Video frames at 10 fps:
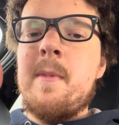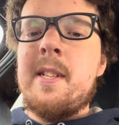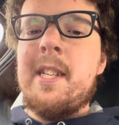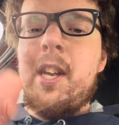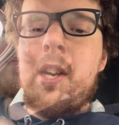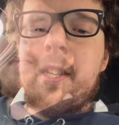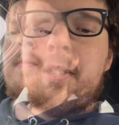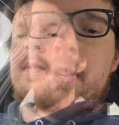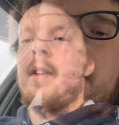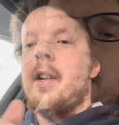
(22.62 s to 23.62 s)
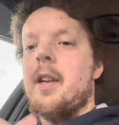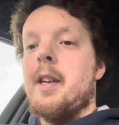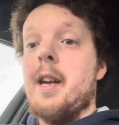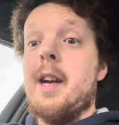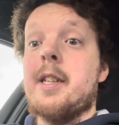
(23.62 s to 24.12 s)
See you guys soon.
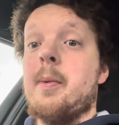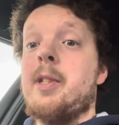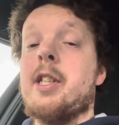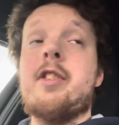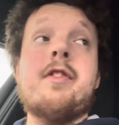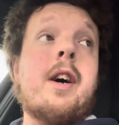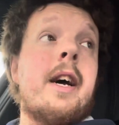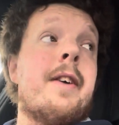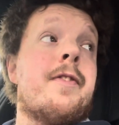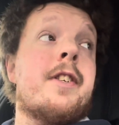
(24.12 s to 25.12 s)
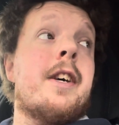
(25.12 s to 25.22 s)
Yeah, so we just arrived.